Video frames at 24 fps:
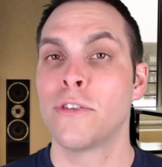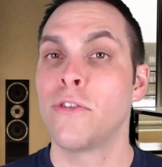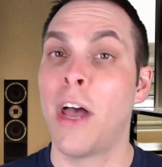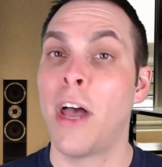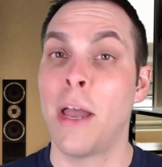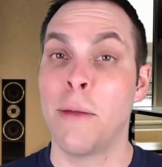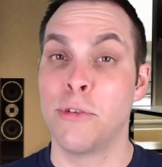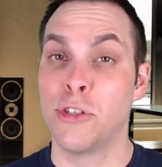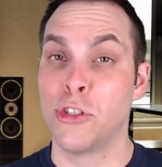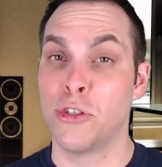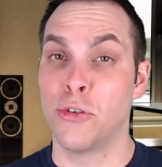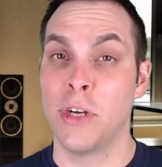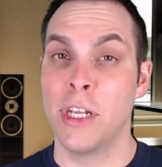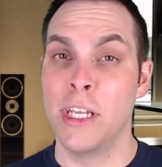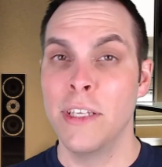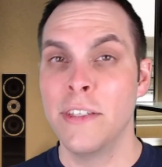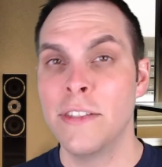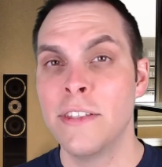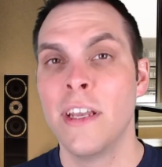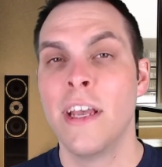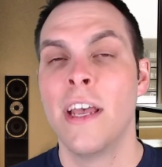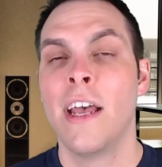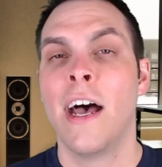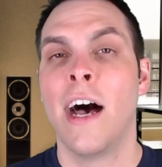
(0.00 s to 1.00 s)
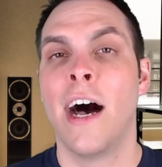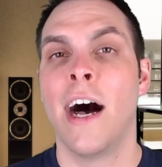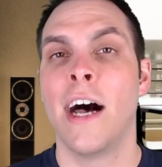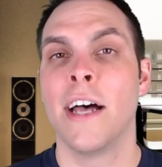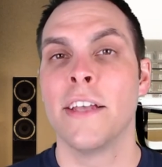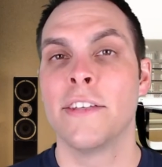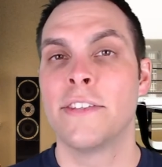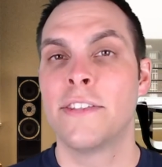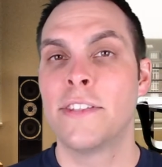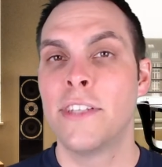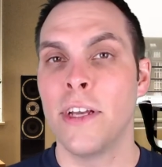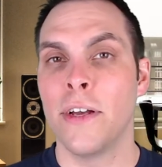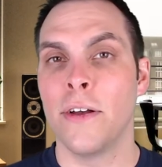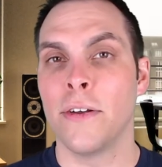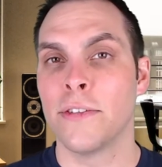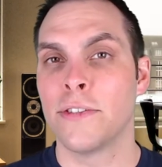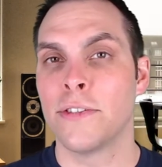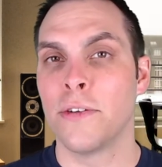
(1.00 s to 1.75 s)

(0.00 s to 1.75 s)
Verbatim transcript: climb trees uh, still.